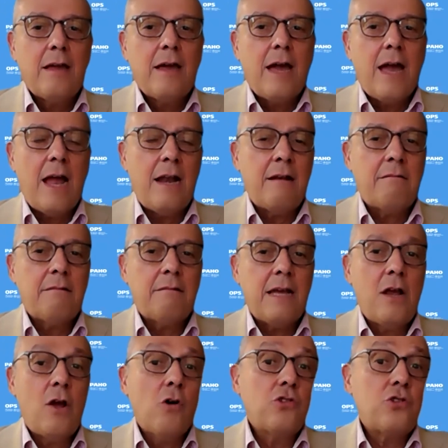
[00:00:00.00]
and it
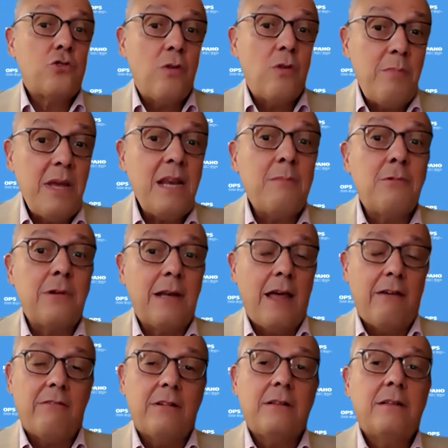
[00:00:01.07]
goes to a minimum
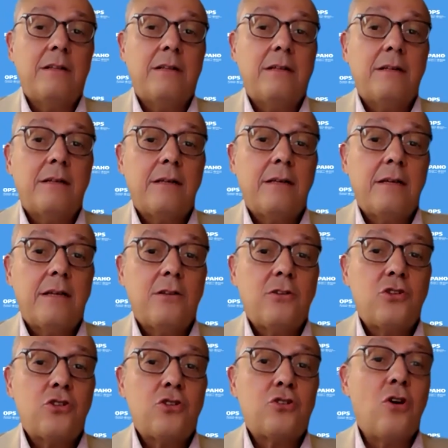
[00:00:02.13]
level,
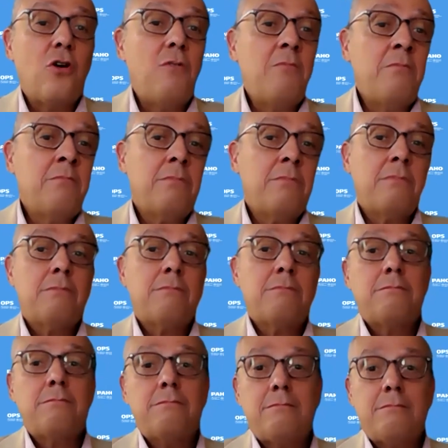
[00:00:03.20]
some
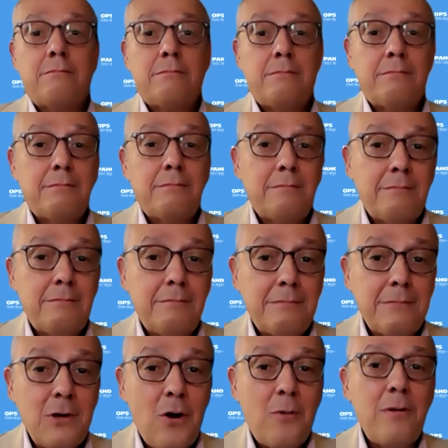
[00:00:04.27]

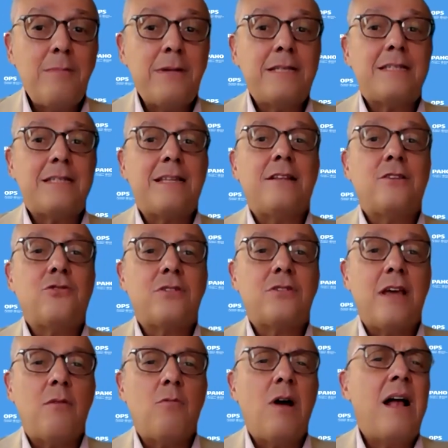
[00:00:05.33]
governments tend to
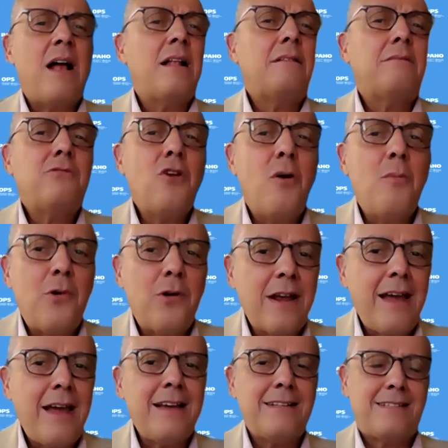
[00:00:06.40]
say, well, no more
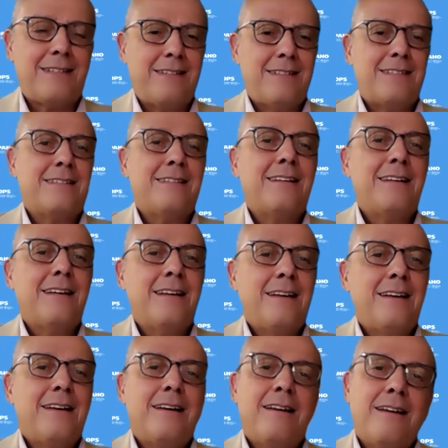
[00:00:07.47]
cases.
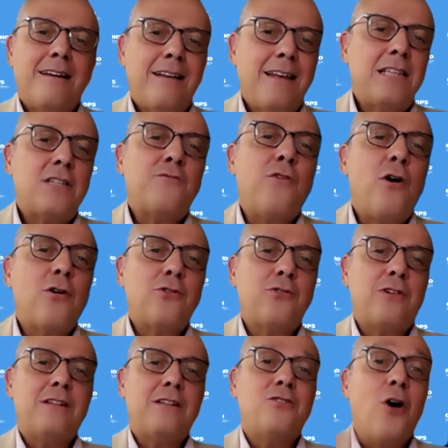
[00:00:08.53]
Let's focus
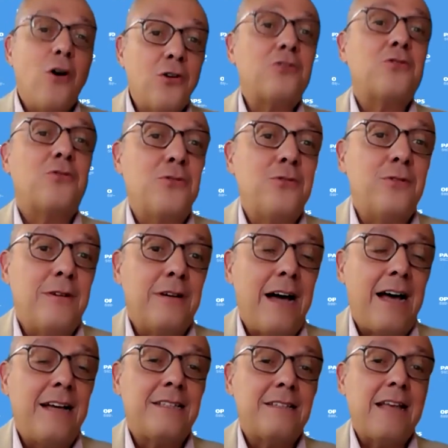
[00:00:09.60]
in those who
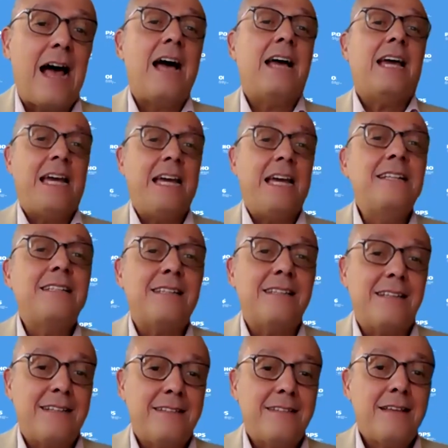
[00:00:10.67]
has high
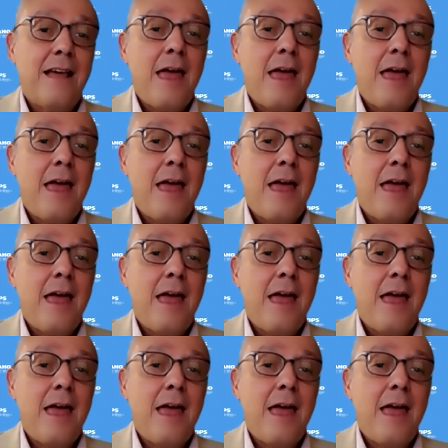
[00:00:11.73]
incidence.